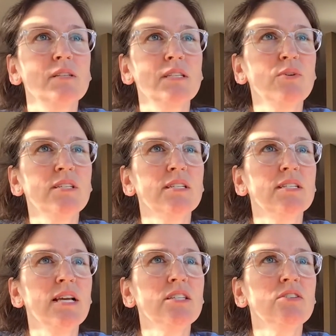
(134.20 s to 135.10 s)
Quizzes and
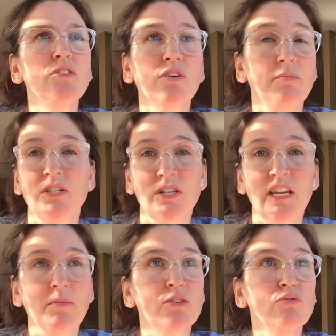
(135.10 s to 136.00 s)
tests, you're going to be just taking
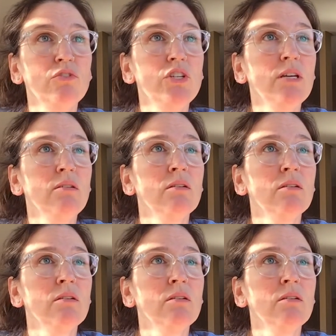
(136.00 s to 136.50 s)
them on Schoology.